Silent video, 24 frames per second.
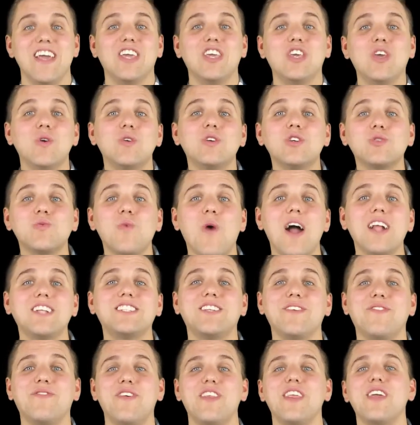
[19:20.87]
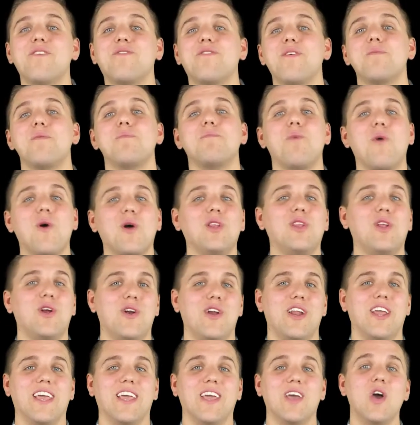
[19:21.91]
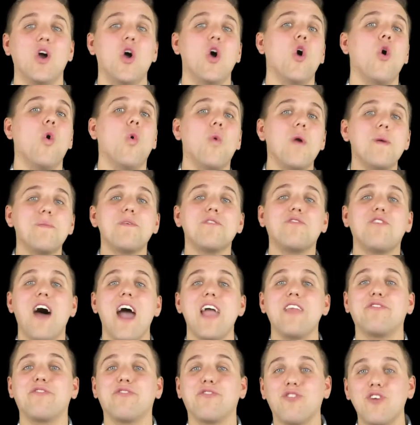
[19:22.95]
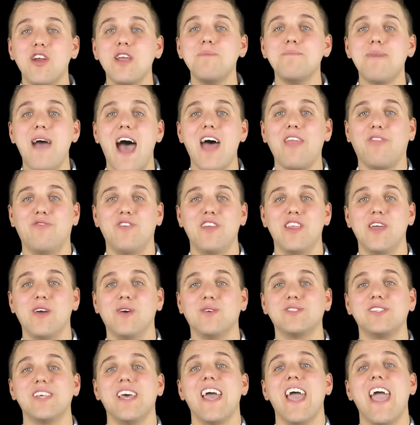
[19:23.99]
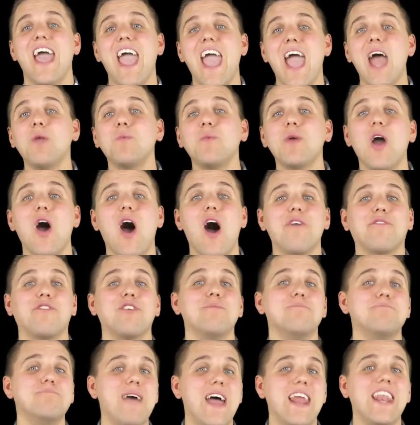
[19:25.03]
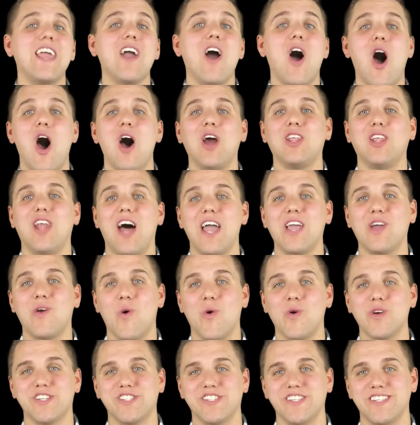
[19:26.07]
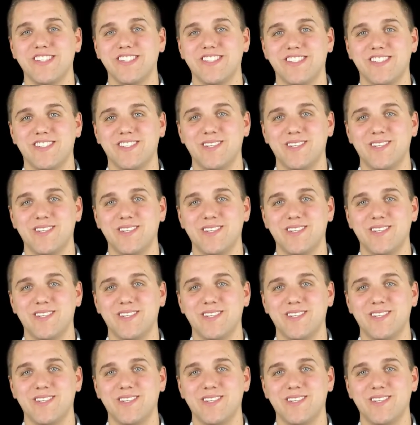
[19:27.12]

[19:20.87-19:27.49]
You just watched a video from Amour Learning. We provide free math videos and we offer many online courses.